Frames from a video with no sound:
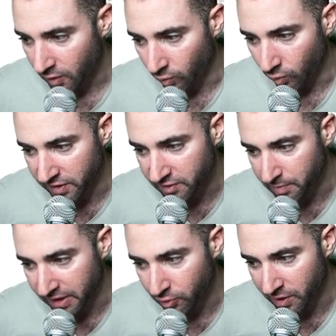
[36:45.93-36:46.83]
Once
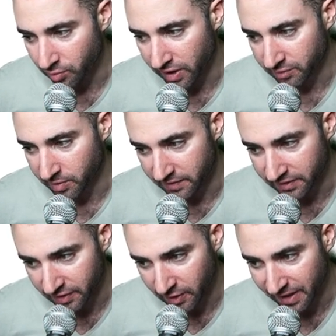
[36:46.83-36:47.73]
Bitcoin breaks above
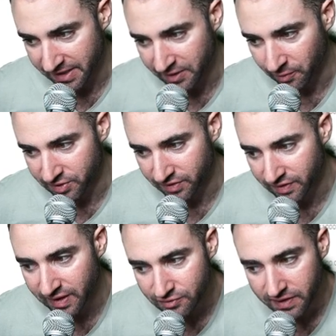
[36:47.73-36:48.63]
this area right here, which is
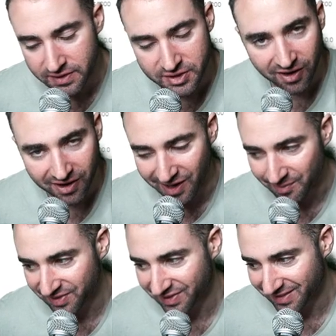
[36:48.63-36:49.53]
essentially the
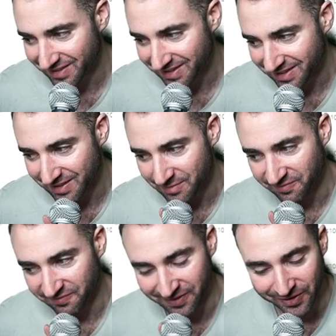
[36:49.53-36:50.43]
tops,
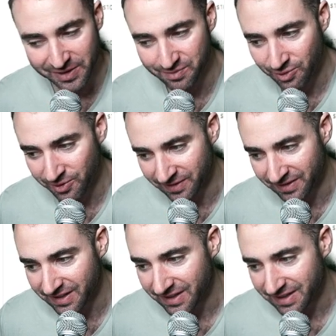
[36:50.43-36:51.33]
very
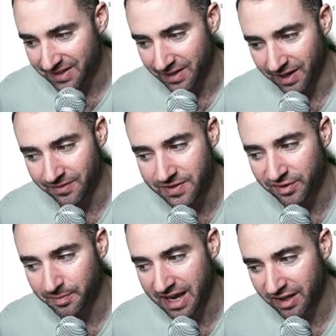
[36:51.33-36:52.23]
important, of
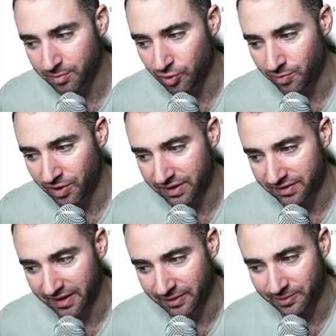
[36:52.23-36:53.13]
this past bull market
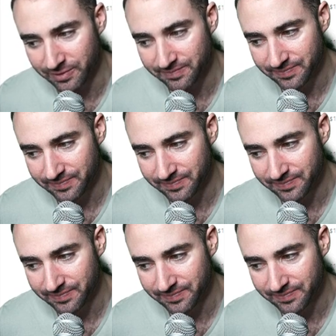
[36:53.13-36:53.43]
cycle,